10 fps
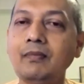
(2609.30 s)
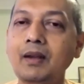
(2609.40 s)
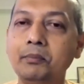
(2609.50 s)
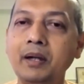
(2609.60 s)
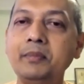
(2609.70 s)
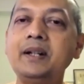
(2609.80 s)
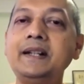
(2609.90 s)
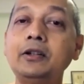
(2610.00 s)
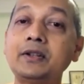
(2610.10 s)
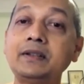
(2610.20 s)

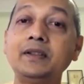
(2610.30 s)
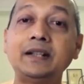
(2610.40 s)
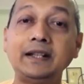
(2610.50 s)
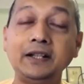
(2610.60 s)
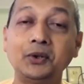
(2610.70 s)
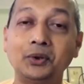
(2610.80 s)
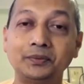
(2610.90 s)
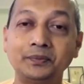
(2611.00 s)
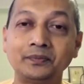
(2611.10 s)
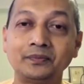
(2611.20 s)
memory, not even the ego.
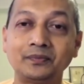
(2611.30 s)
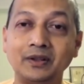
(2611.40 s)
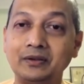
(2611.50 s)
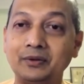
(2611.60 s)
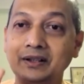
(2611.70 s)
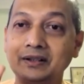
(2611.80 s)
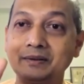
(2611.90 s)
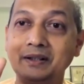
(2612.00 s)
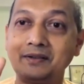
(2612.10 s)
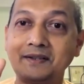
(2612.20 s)
So what
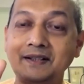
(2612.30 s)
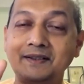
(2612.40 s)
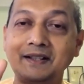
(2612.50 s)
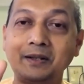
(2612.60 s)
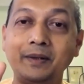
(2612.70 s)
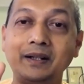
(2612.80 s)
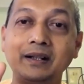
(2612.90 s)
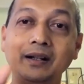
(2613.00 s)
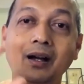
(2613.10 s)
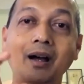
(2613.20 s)
an interesting statement.
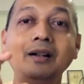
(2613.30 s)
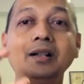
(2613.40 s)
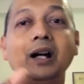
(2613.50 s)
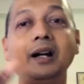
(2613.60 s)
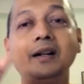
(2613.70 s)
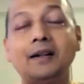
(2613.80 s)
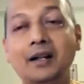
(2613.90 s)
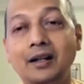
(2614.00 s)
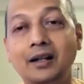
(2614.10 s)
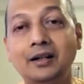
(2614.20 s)
Ahankara
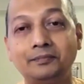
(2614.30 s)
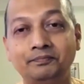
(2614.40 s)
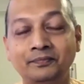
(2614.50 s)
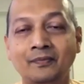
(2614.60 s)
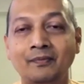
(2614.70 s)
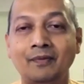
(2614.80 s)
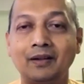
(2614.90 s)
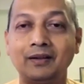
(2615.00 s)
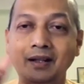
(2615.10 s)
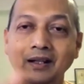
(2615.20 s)
na aham.
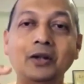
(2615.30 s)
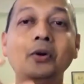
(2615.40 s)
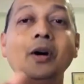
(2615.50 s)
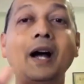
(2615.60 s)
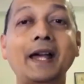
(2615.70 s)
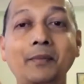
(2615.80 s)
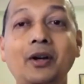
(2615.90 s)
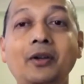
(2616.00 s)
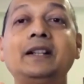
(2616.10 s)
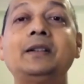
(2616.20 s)
The ego I am
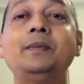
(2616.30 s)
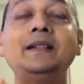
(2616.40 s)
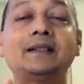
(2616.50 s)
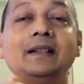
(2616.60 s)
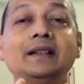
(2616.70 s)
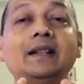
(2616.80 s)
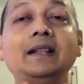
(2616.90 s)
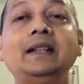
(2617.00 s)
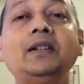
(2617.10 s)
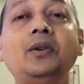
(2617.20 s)
not. That means the
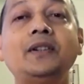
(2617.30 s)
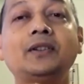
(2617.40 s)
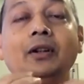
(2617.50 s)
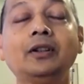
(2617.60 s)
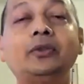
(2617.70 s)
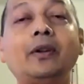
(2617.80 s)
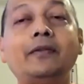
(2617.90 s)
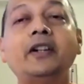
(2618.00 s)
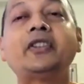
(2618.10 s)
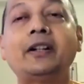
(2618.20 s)
ego is also a
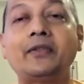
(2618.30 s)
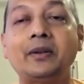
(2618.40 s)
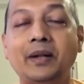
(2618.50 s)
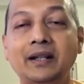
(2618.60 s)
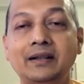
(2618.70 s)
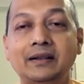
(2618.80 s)
function of the mind.